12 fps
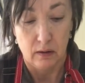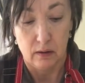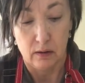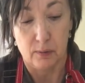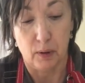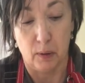
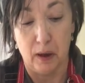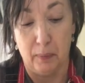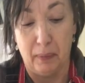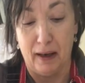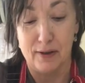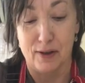it's probably
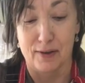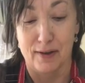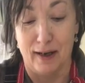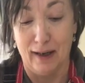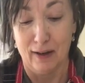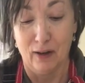best because it
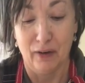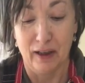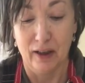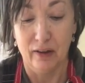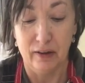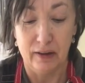ain't
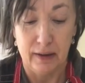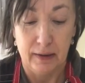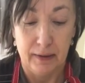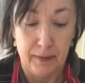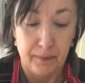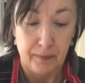looking good.
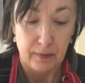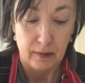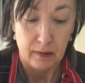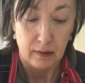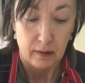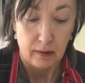
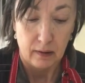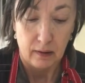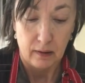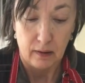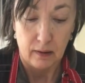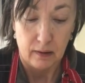
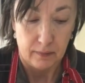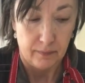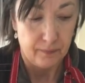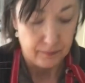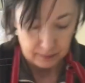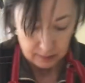Yeah,
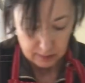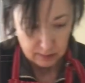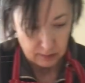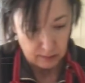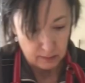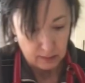so
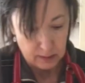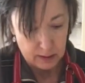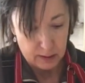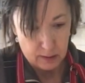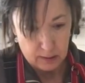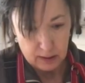let's
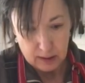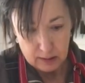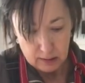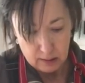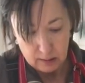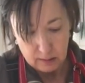do that.
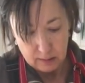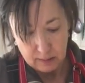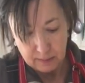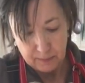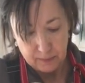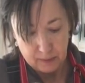
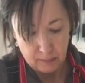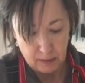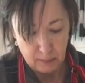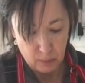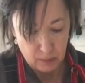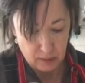A bit
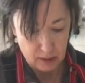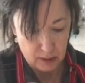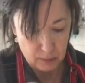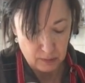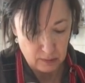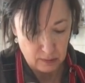more on this
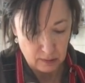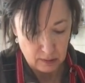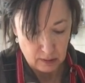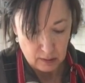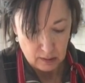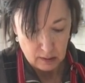one.
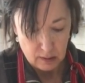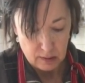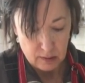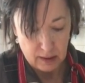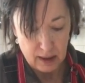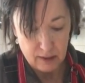
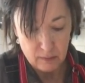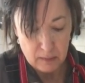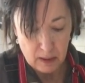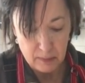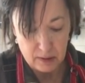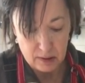So again,
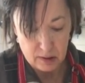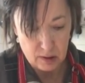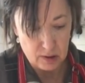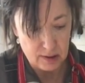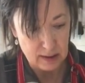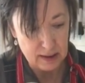remember this is
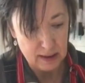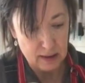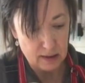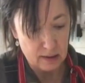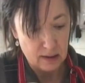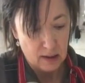just the leeks.